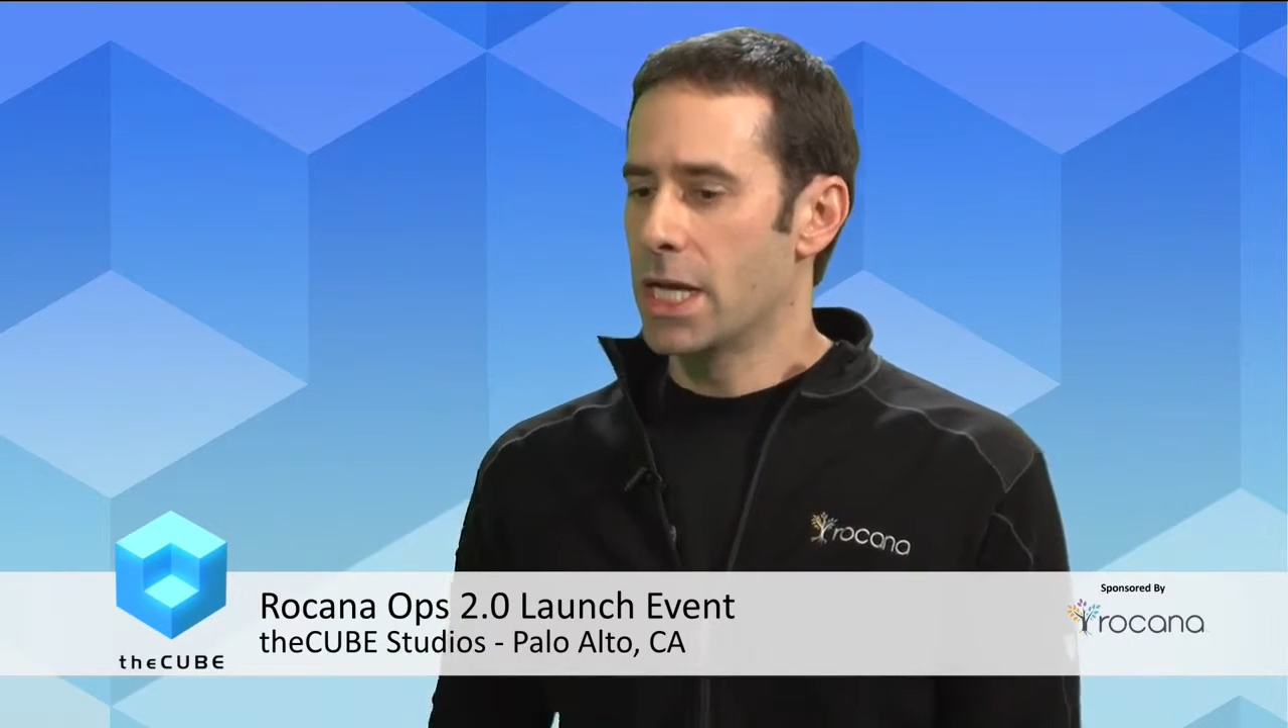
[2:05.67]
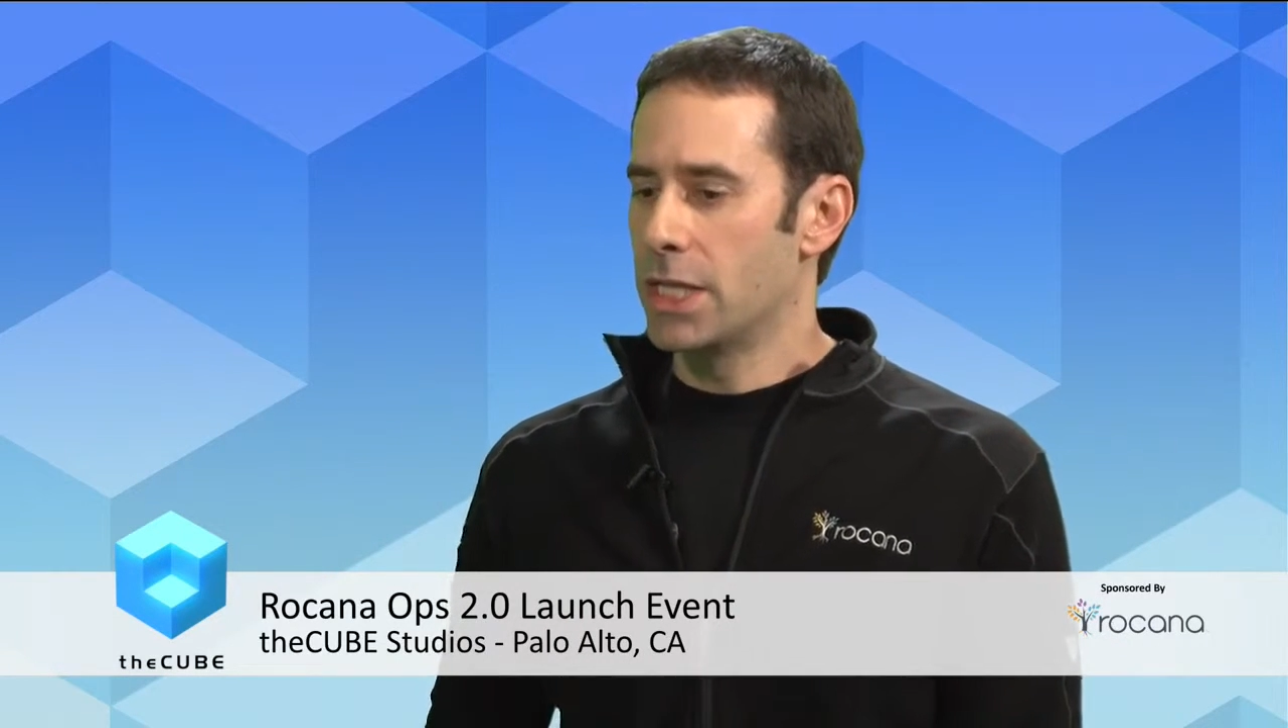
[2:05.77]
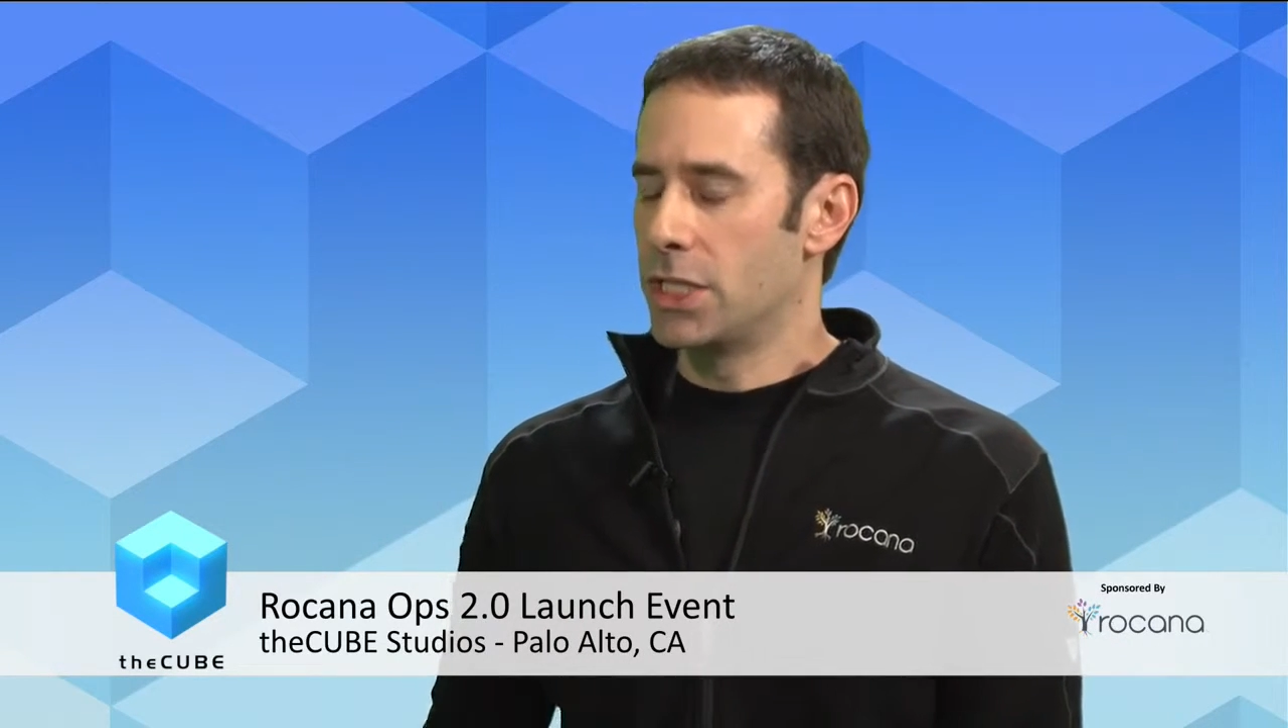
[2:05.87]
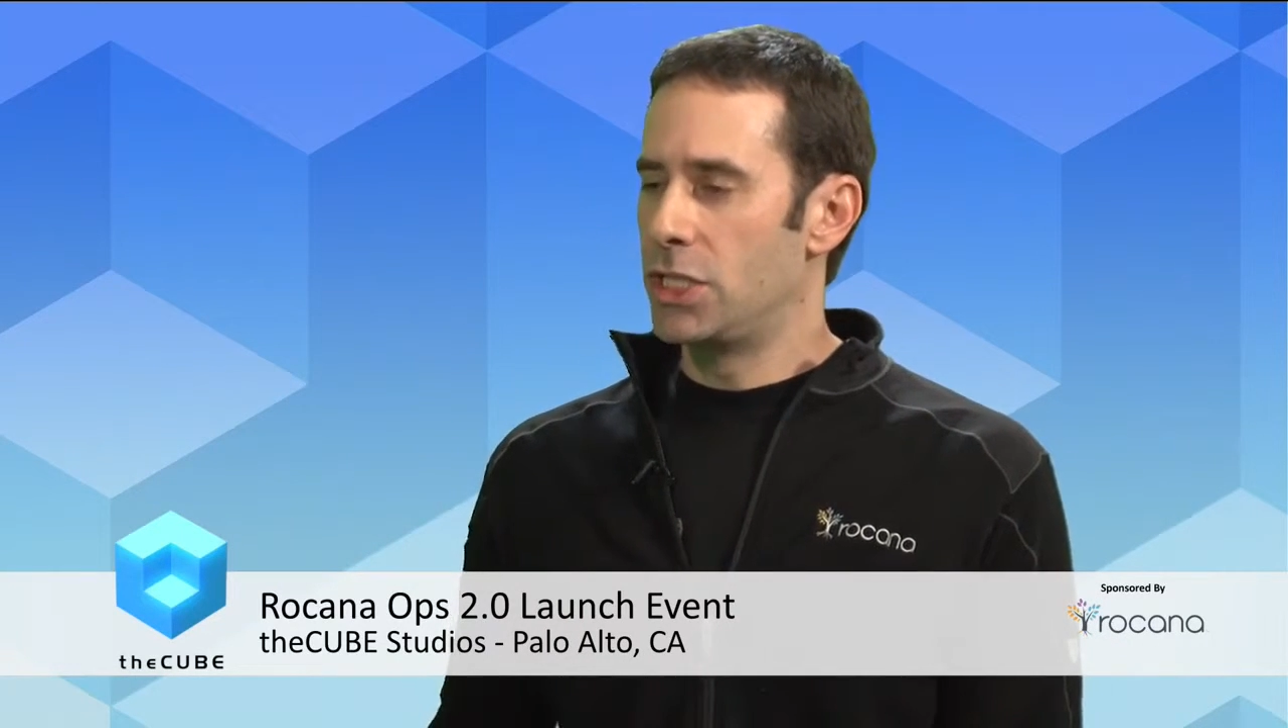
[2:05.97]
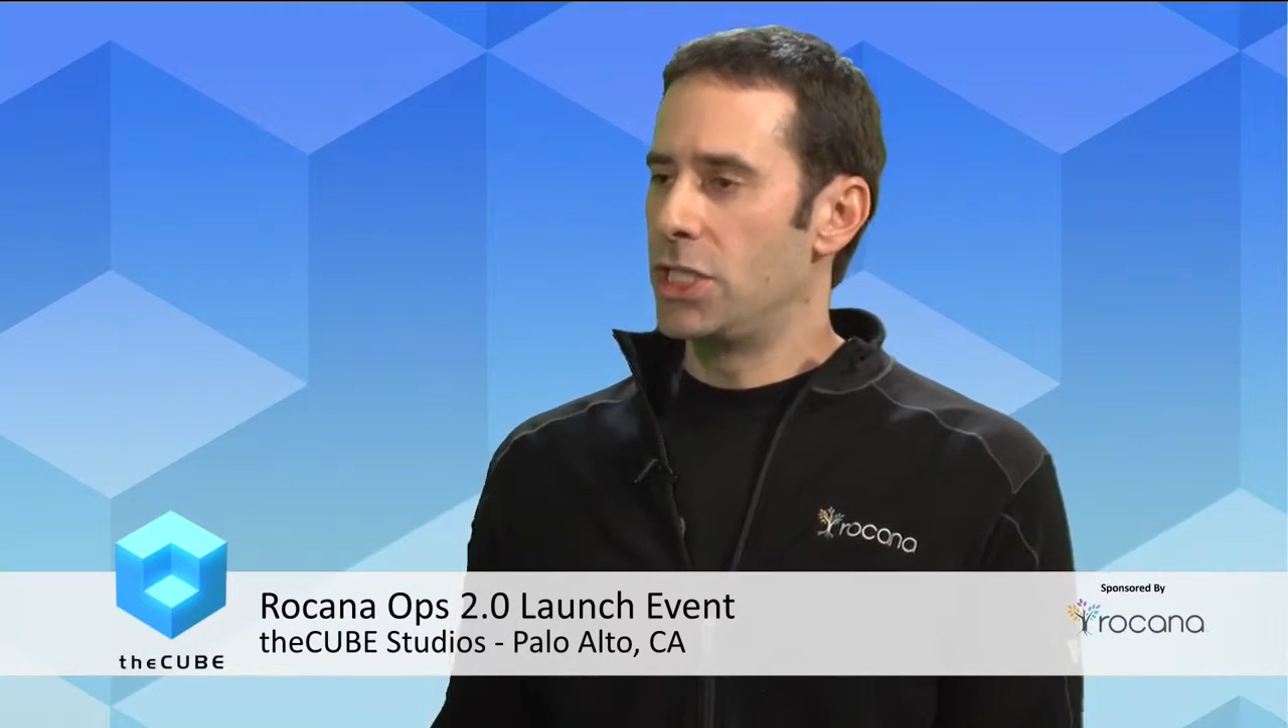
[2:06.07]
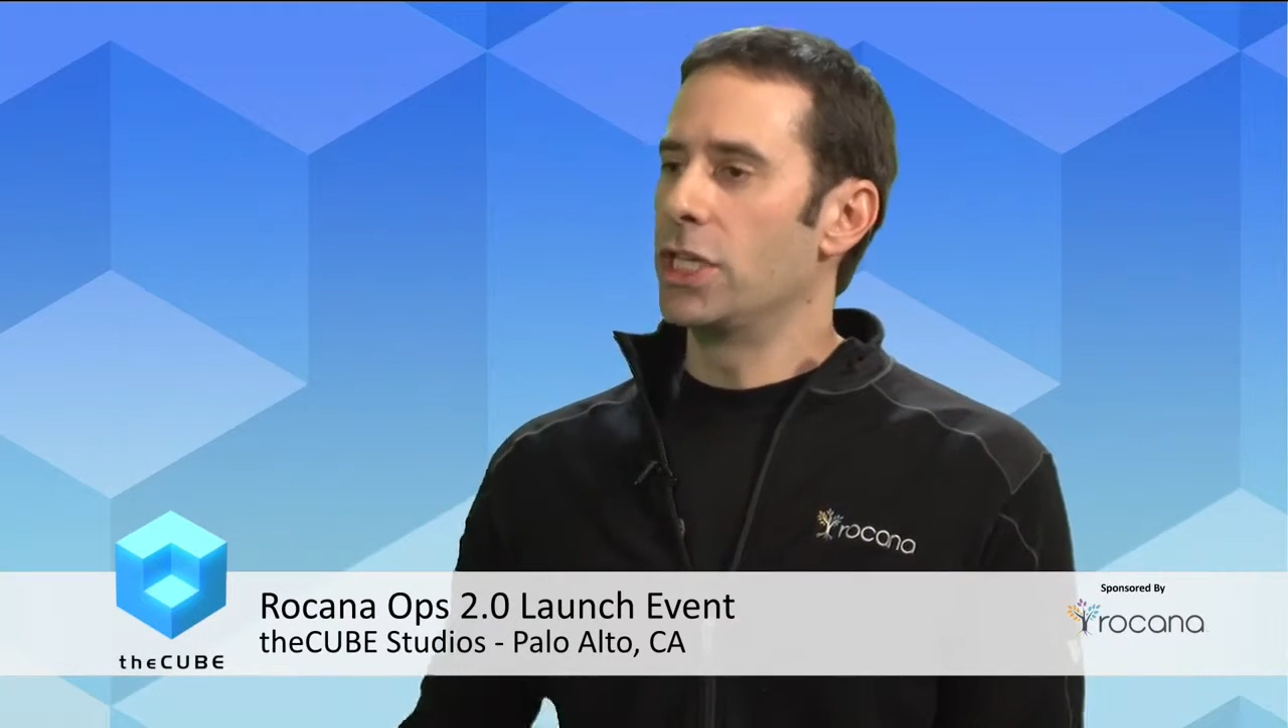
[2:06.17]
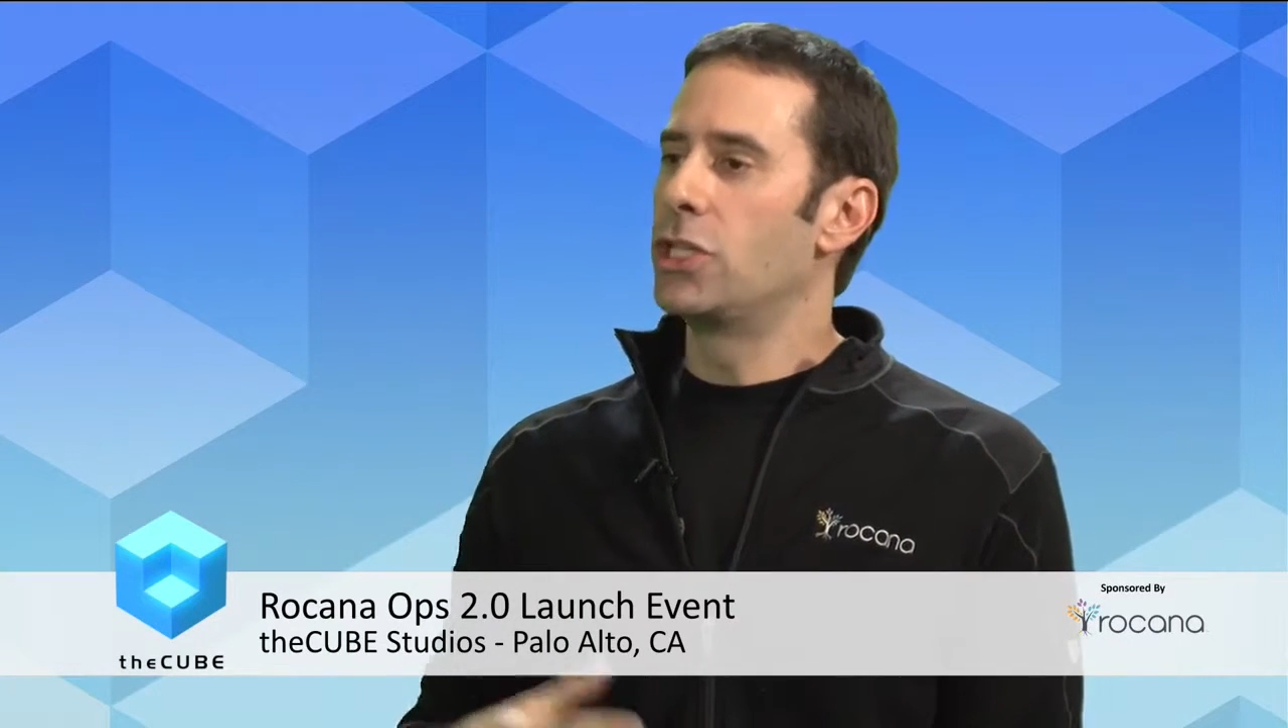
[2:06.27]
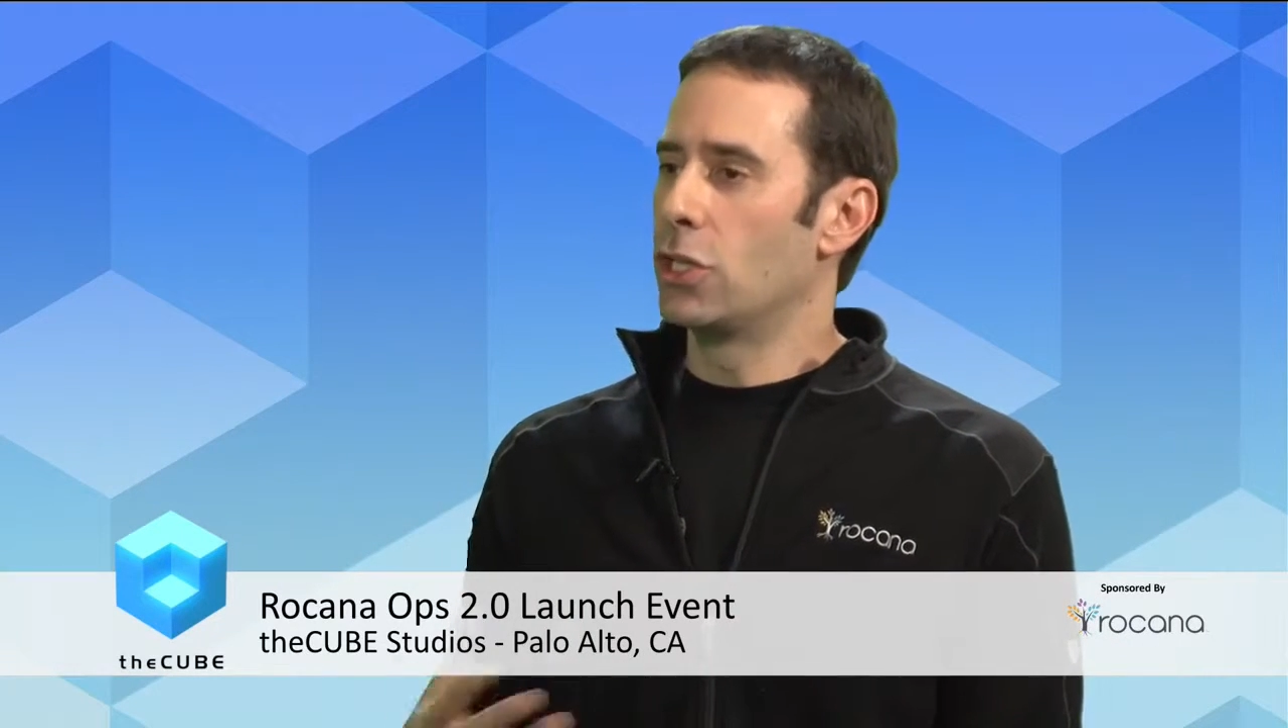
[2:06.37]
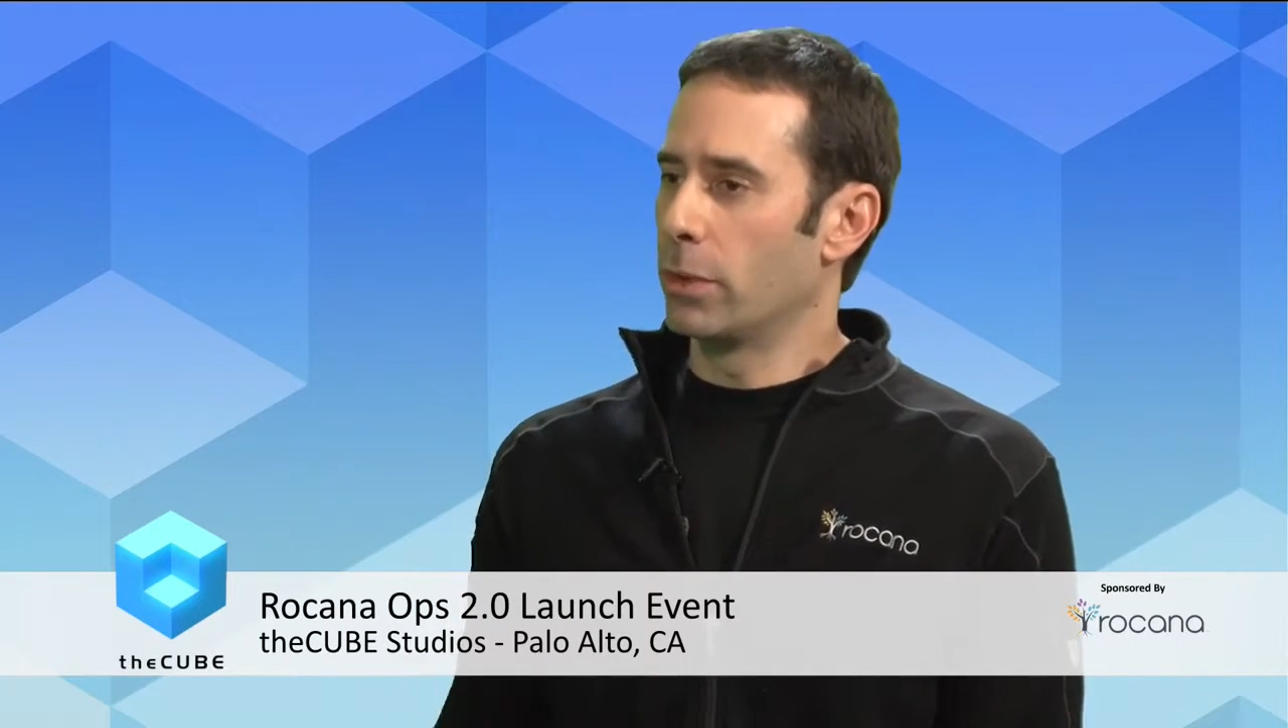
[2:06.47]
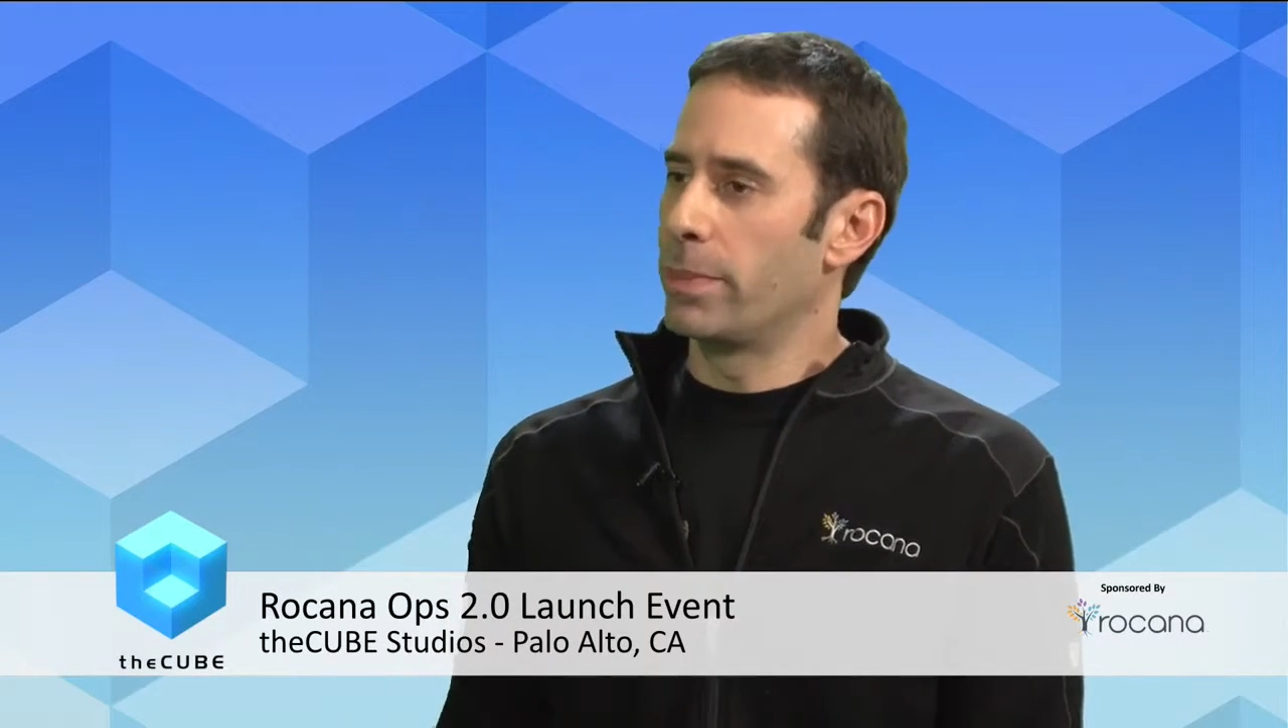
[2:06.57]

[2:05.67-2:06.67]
The digital